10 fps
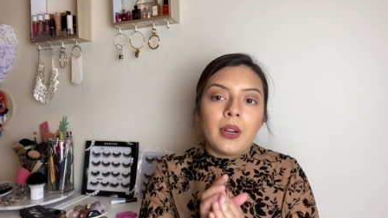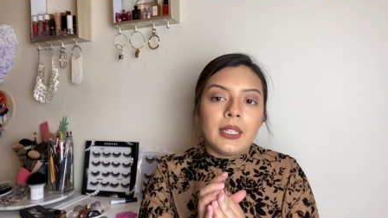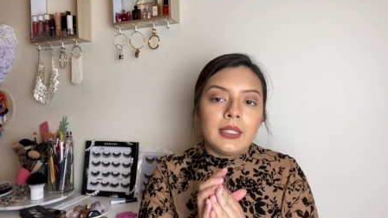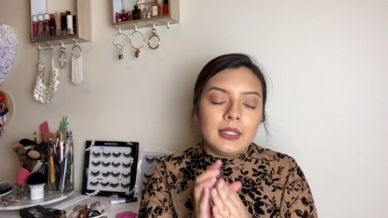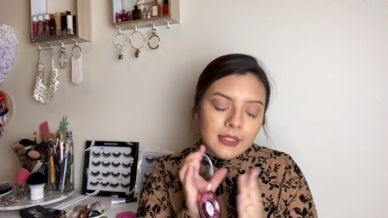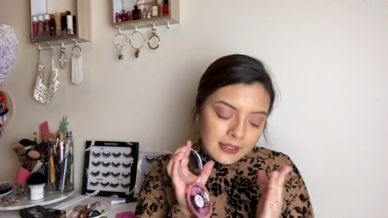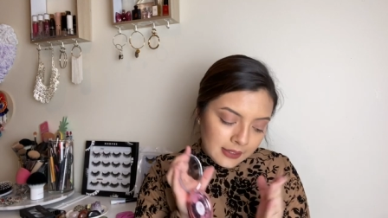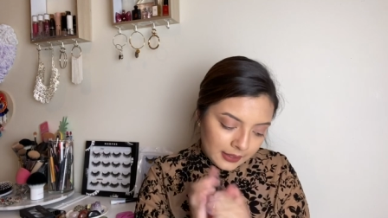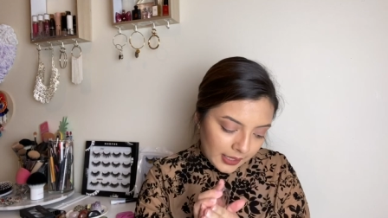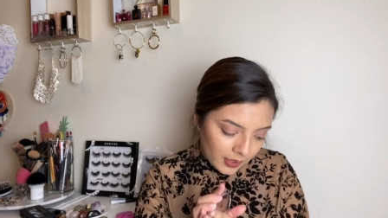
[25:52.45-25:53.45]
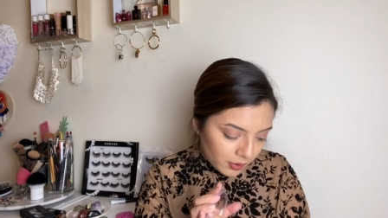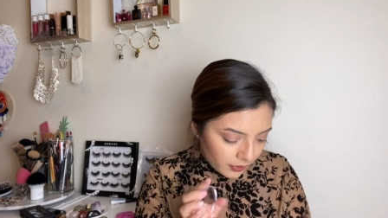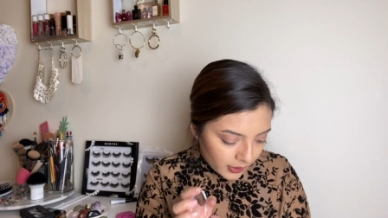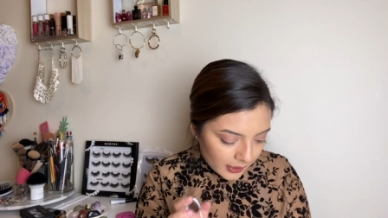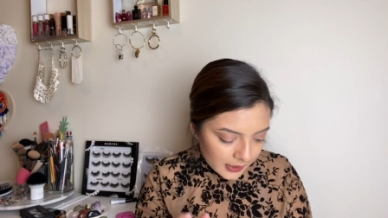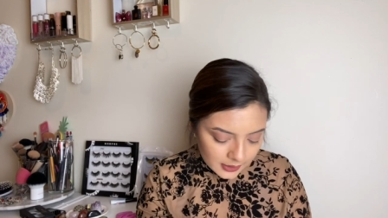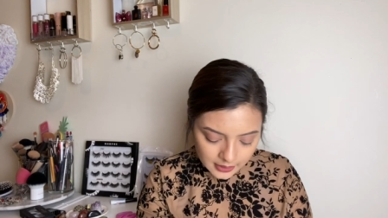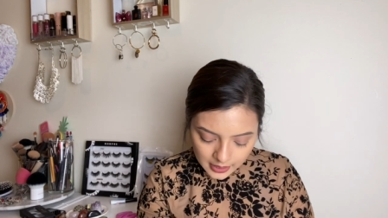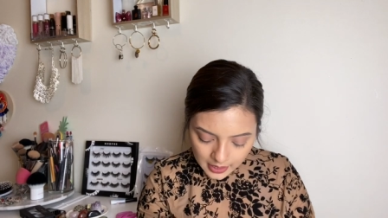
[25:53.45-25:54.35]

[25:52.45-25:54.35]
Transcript: right title for these.